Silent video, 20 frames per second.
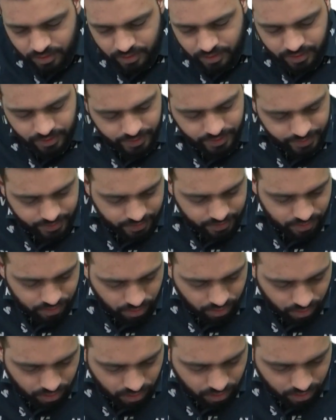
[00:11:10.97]
it is
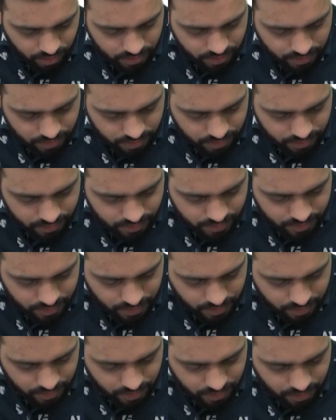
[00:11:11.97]
all
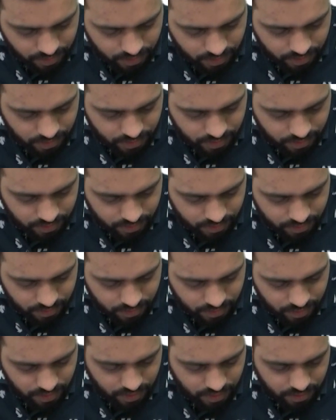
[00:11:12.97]
stuck here,
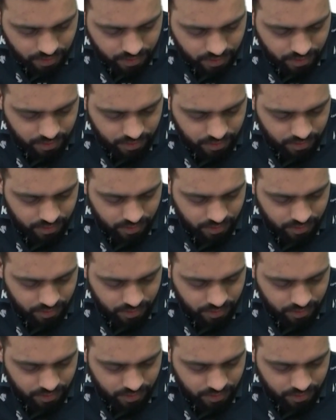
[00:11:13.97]
here,